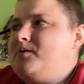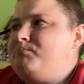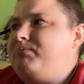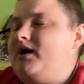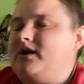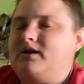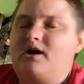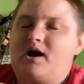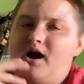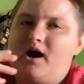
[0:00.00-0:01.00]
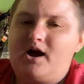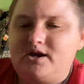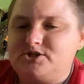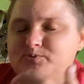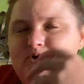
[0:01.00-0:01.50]
But I
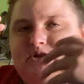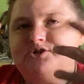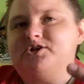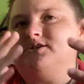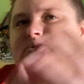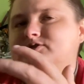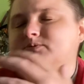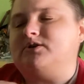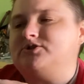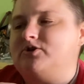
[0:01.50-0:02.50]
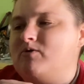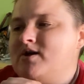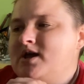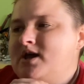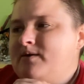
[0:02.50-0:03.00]
just want to let you guys know something. So,
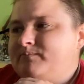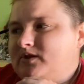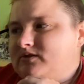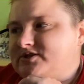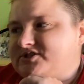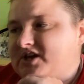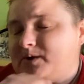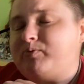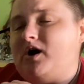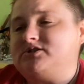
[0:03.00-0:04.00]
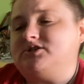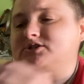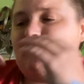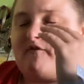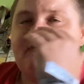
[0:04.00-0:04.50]
the setup process
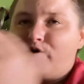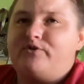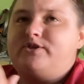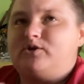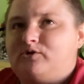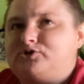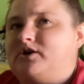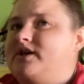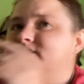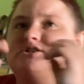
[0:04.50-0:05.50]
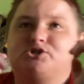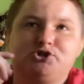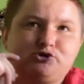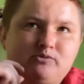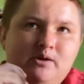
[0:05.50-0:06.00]
for the Ultra is
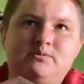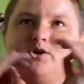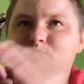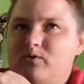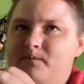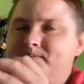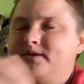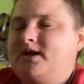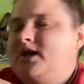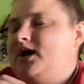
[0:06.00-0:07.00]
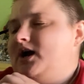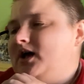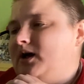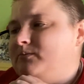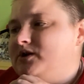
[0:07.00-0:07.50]
extremely cool.
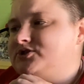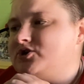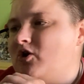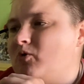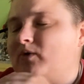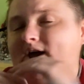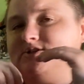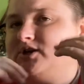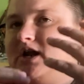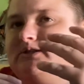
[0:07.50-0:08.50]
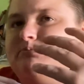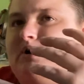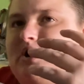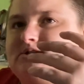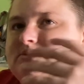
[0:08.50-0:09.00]
So when I took it out of the
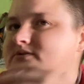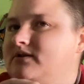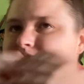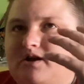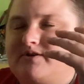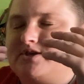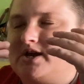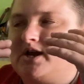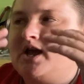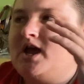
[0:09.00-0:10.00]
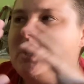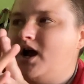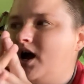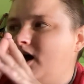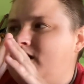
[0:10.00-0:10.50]
box, everything,
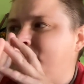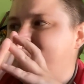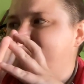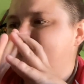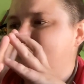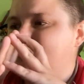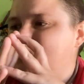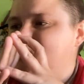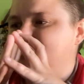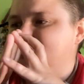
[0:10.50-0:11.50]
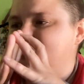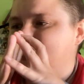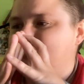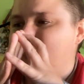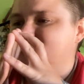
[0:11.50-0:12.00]
it just,
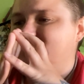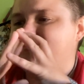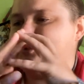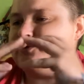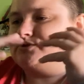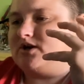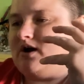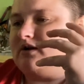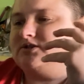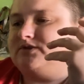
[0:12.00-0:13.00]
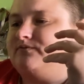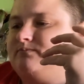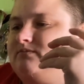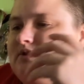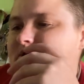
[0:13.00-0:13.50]
obviously that video is gone because
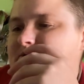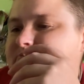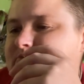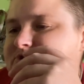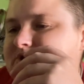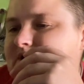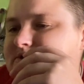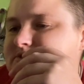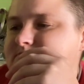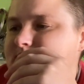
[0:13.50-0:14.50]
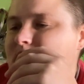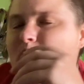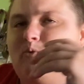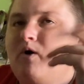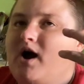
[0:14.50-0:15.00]
I'll let you guys know
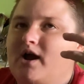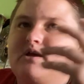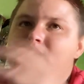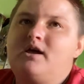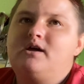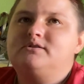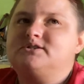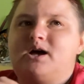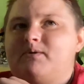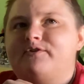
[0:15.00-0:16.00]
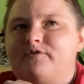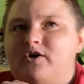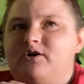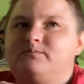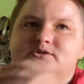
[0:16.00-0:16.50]
why. It's not my
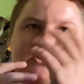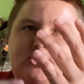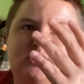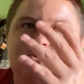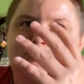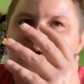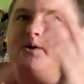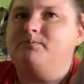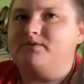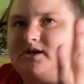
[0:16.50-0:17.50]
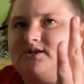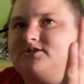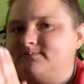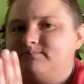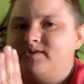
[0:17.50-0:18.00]
fault. It's not YouTube's fault. It's
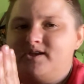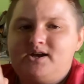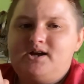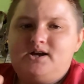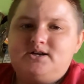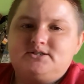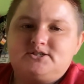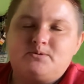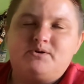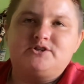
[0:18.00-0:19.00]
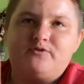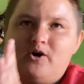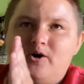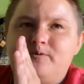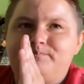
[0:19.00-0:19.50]
somebody's
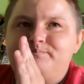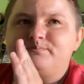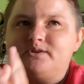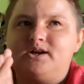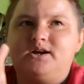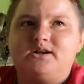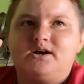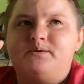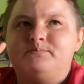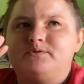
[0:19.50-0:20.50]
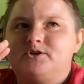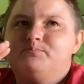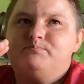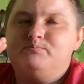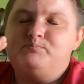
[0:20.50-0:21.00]
fault. And, you
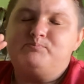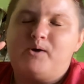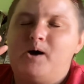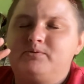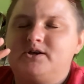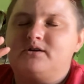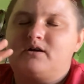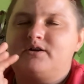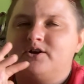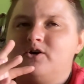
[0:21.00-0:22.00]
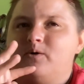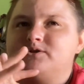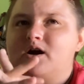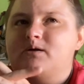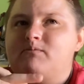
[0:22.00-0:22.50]
probably already know what I'm
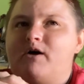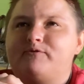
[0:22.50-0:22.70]
talking about.